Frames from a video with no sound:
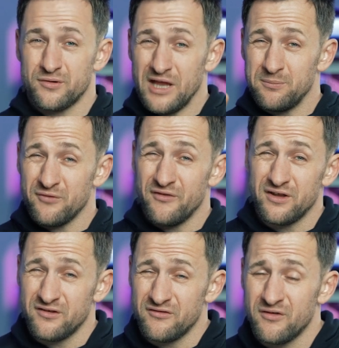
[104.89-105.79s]
That
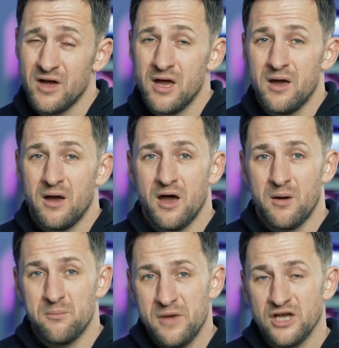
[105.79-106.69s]
preventative
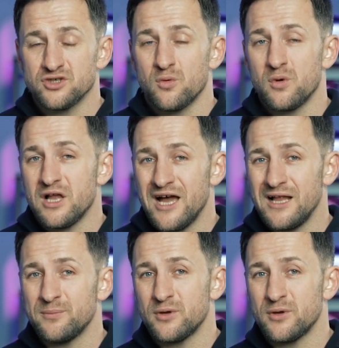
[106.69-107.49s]
uh, measure will help